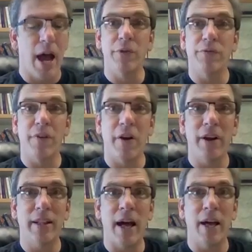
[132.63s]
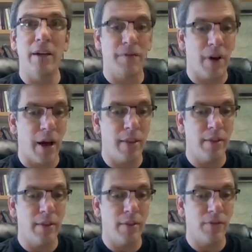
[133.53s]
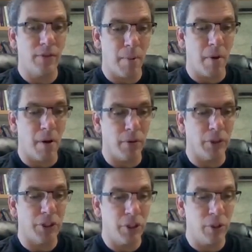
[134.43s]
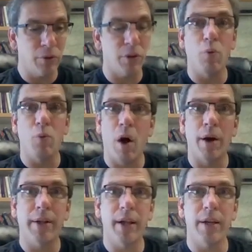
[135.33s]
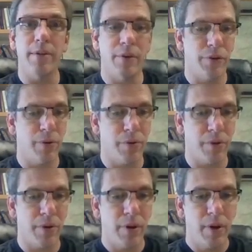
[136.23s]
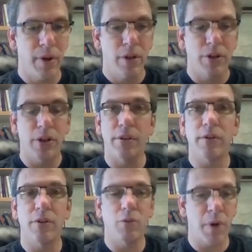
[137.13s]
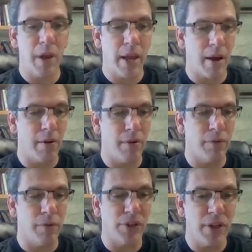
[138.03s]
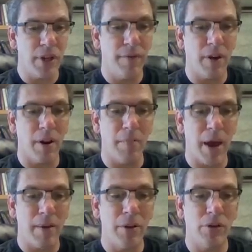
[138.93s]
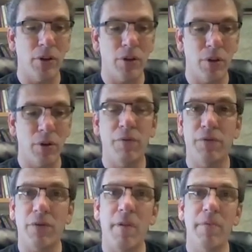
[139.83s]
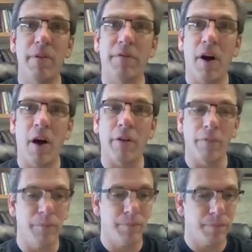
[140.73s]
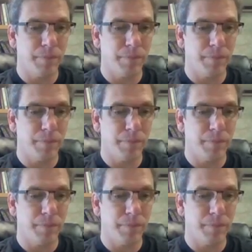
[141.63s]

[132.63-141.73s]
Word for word: I was very glad to find some of your children walking in the truth, just as we have received commandment to do from the Father.